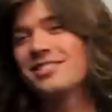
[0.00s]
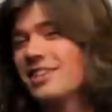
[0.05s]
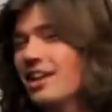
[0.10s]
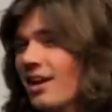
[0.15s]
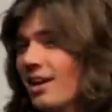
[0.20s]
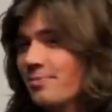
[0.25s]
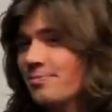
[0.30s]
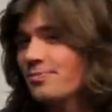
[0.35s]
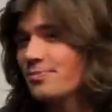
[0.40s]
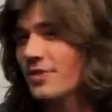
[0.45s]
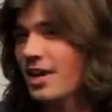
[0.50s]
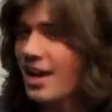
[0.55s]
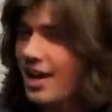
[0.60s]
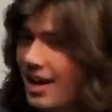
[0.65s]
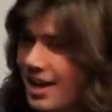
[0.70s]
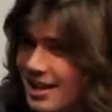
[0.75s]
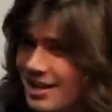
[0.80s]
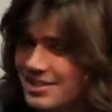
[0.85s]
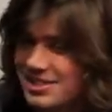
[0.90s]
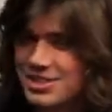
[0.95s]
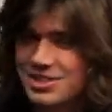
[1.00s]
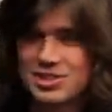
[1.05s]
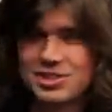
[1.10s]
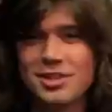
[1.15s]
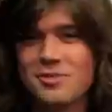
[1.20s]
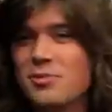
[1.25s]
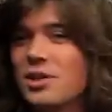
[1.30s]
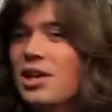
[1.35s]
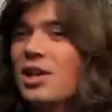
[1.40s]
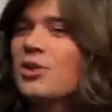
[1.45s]
you know, just
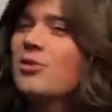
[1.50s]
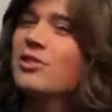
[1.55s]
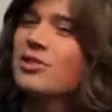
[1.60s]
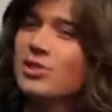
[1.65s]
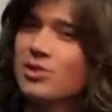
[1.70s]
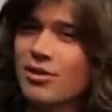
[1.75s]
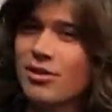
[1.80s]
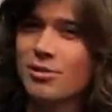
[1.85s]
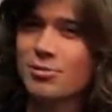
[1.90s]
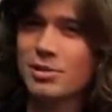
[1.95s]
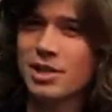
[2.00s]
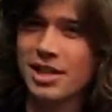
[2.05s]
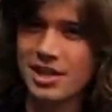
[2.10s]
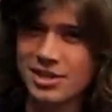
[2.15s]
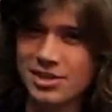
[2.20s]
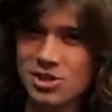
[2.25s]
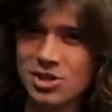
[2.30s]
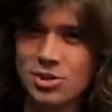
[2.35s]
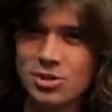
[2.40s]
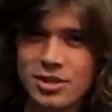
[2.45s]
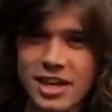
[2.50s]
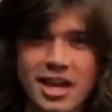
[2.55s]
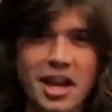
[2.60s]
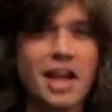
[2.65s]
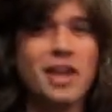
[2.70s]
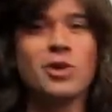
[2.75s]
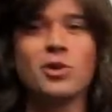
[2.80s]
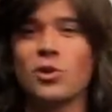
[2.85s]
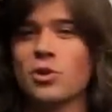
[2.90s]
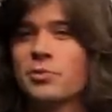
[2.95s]
something you would normally do. Like
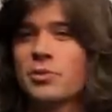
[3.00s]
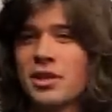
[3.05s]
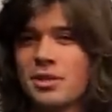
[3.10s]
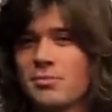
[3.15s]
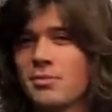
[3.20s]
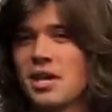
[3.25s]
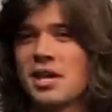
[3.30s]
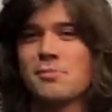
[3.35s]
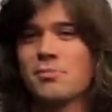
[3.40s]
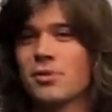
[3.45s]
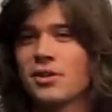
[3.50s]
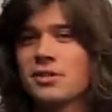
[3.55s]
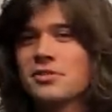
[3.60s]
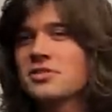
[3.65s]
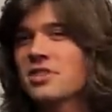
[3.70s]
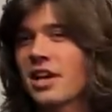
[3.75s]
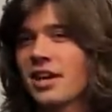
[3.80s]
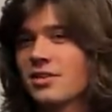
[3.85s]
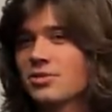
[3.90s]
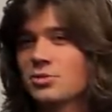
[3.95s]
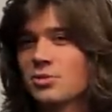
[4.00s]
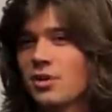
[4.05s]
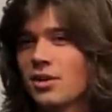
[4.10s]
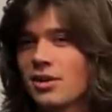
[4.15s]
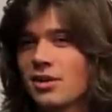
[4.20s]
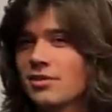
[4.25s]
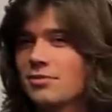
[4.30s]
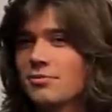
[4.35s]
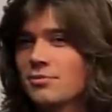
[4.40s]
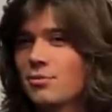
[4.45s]
I normally make bird sounds
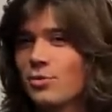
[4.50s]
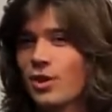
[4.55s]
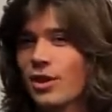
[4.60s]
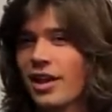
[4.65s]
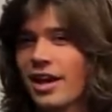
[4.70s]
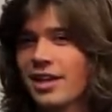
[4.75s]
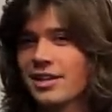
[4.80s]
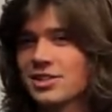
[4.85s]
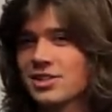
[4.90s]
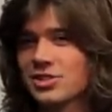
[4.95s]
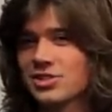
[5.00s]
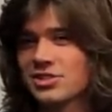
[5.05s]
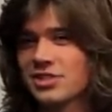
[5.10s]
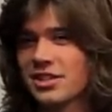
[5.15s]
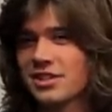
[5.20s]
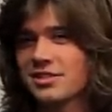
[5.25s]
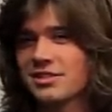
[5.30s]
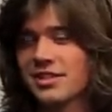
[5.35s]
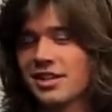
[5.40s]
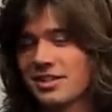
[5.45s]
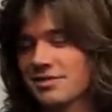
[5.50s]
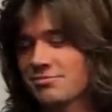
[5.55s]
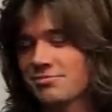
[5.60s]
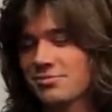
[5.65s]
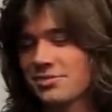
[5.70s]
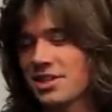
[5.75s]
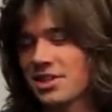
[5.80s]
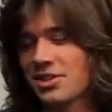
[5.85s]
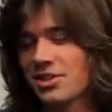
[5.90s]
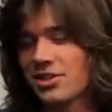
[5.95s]
while I just sit at
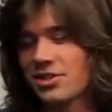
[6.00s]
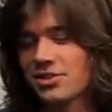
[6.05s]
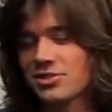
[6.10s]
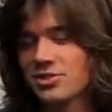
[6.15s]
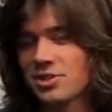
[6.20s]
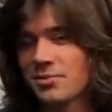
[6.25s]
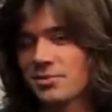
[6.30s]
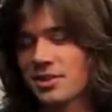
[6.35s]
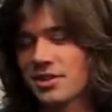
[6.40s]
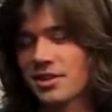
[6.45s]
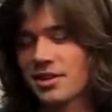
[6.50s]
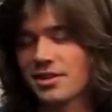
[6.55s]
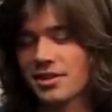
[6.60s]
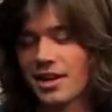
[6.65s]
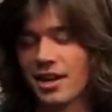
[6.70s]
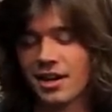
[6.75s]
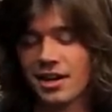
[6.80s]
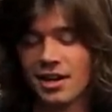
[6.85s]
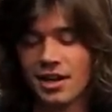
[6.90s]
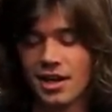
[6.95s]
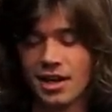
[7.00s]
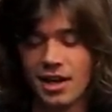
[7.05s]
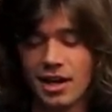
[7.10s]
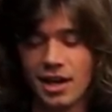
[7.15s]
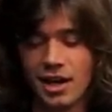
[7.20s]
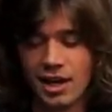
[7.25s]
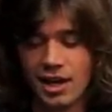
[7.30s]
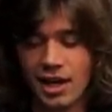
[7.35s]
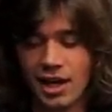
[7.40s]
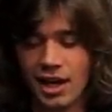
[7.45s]
dinner or something like that.
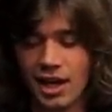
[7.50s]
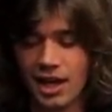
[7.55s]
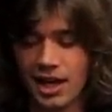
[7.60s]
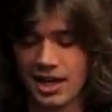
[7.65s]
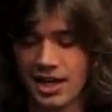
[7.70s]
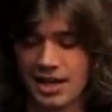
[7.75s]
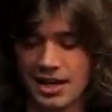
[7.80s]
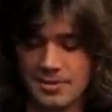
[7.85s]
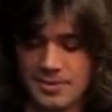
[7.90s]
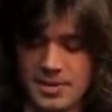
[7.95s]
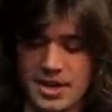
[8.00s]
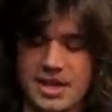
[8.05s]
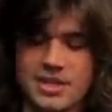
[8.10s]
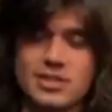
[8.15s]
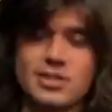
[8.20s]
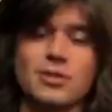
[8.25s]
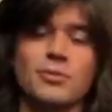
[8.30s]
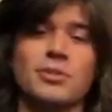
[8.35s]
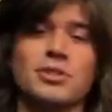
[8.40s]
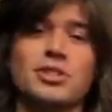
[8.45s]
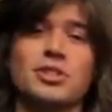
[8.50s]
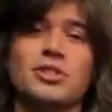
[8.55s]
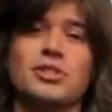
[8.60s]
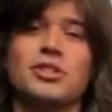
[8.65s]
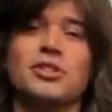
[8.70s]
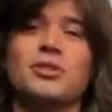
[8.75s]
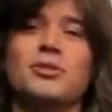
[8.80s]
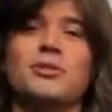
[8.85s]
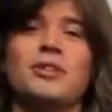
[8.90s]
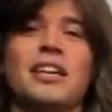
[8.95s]
And so what you
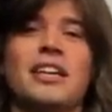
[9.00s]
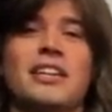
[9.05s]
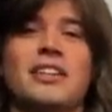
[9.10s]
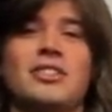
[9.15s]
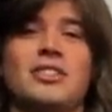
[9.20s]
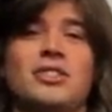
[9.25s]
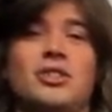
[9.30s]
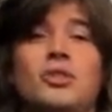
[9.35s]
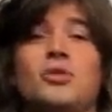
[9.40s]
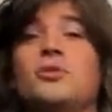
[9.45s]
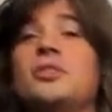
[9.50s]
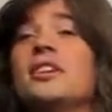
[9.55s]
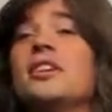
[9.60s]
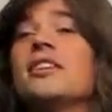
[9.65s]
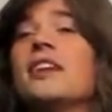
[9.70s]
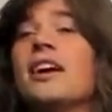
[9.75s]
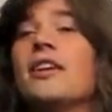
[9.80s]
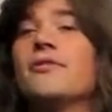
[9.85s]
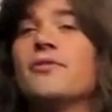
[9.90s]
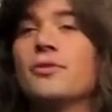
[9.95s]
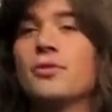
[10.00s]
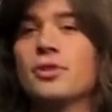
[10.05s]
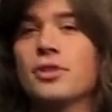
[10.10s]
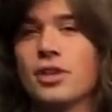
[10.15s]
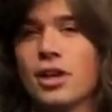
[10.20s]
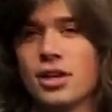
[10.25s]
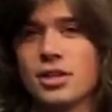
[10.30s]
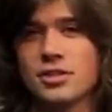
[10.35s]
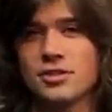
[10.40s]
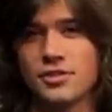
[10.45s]
do is you deal out
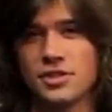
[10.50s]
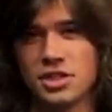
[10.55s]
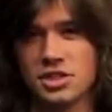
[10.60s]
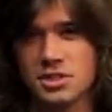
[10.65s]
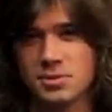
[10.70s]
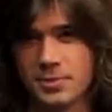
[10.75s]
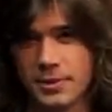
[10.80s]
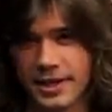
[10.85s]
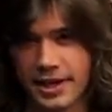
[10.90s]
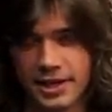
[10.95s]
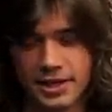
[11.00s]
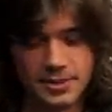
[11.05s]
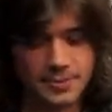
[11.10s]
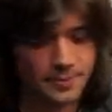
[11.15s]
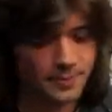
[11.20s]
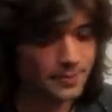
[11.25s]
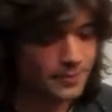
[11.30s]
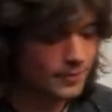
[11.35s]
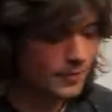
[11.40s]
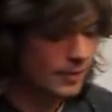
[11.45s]
4 cards for each player.